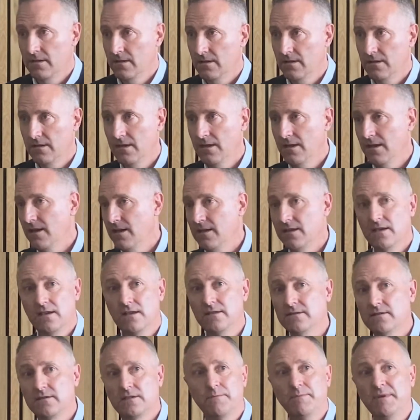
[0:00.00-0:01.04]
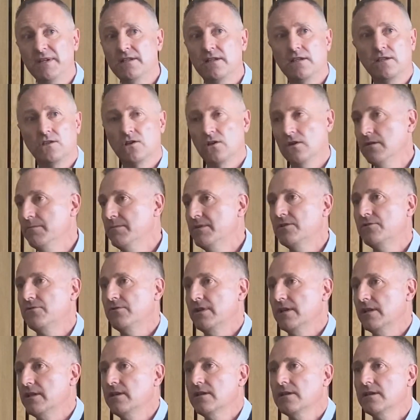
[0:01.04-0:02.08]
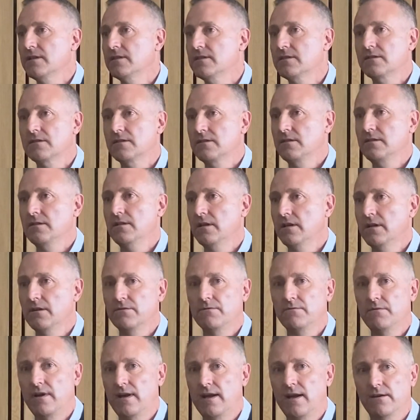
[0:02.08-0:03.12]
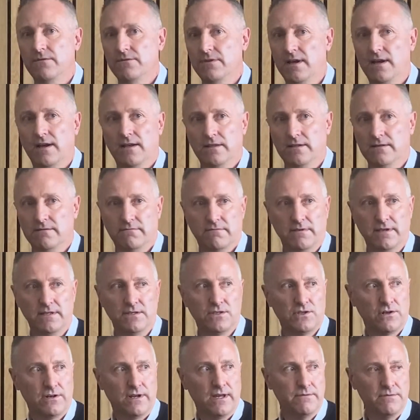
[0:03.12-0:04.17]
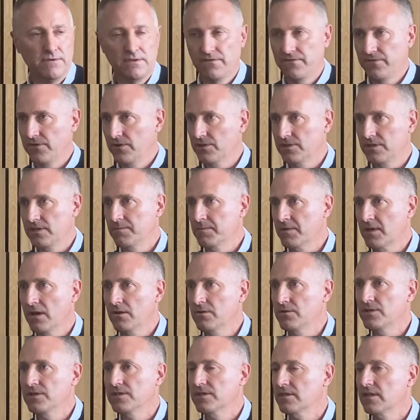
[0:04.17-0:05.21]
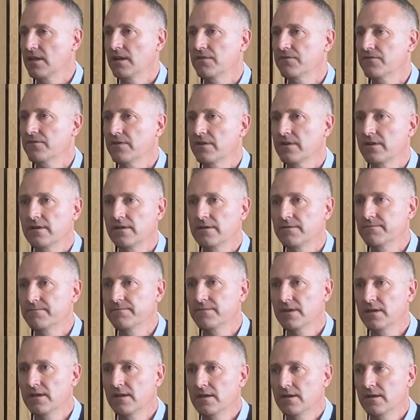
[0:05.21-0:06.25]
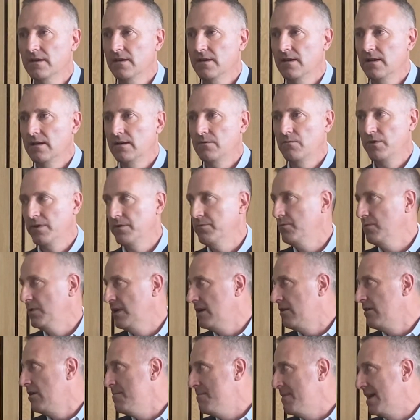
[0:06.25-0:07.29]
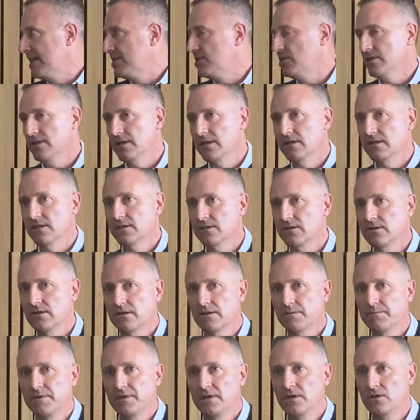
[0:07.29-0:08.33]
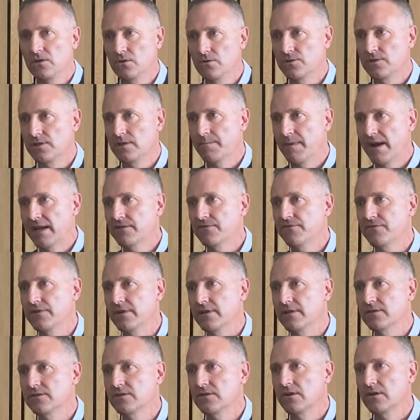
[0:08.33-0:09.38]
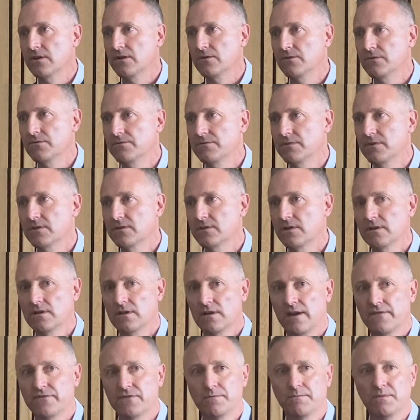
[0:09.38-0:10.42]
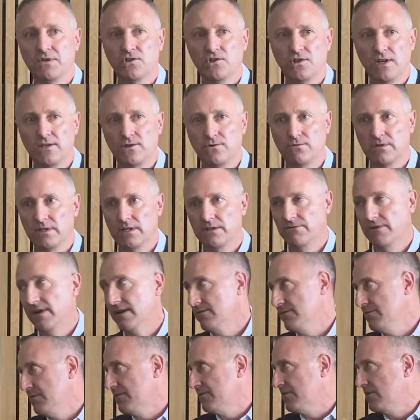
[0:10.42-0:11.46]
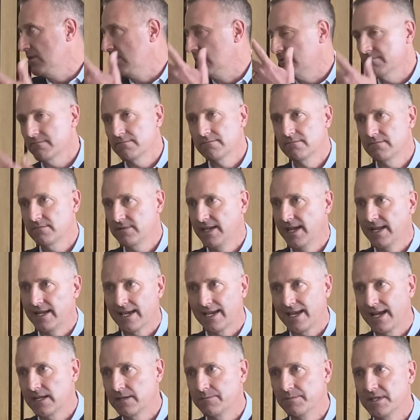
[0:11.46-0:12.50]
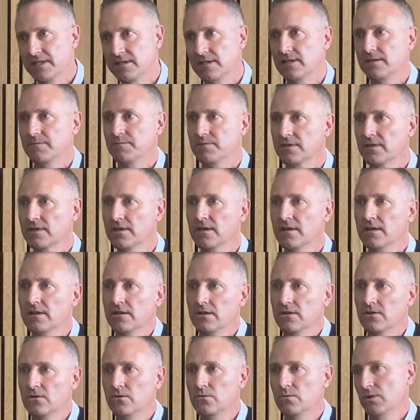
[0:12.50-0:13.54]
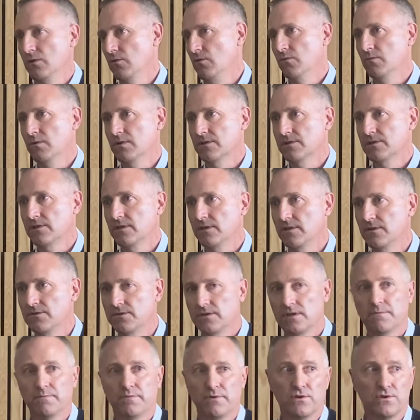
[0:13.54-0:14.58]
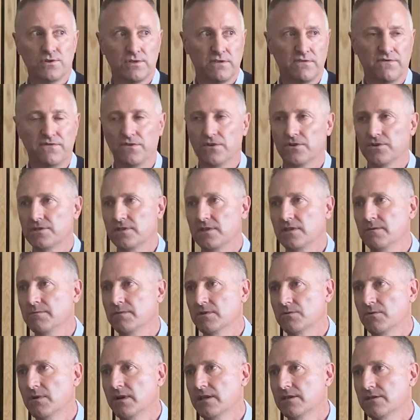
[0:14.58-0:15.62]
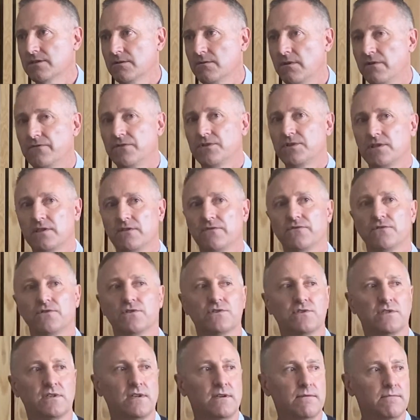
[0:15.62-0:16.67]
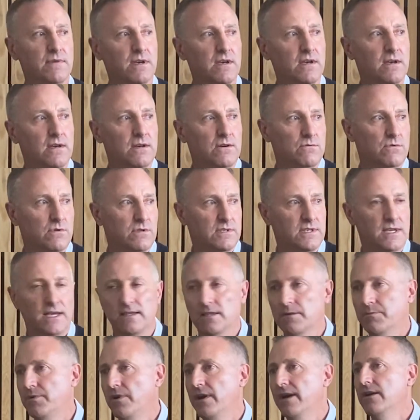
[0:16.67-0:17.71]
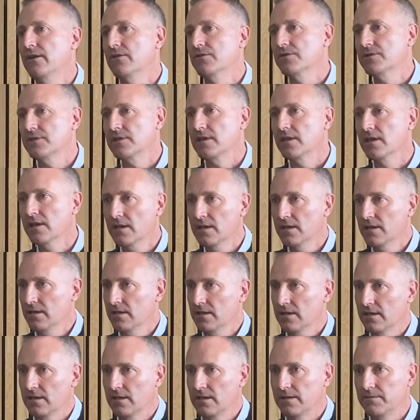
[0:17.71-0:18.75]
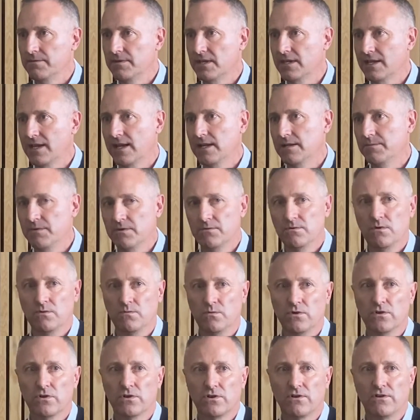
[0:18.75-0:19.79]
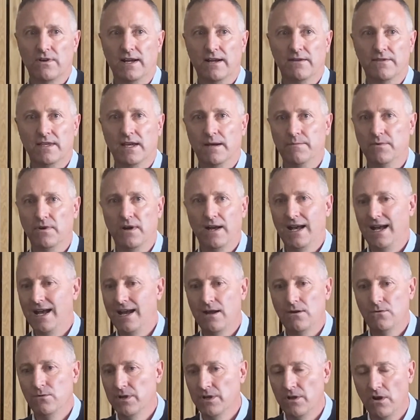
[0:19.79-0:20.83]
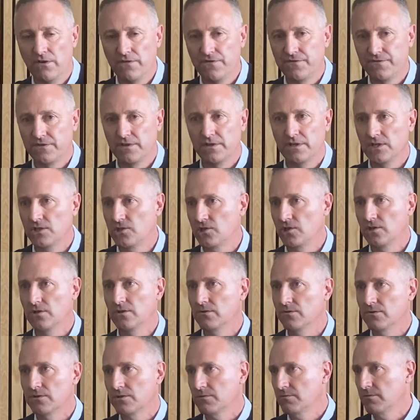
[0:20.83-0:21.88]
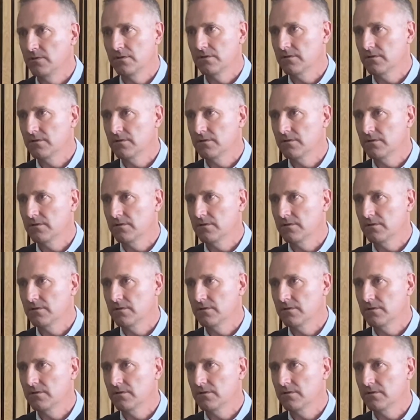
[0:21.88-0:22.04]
Yeah, it's to be determined, really. It's, you know, how that will integrate with the first team coaching staff. We're imagining there's going to be a huge demand for it, so there's going to have to be scheduling around. We've got 10 academy teams who will all want to use it, plus the first team as well. So obviously the first team will take the priority. The academy will work around that. But how and often it's used,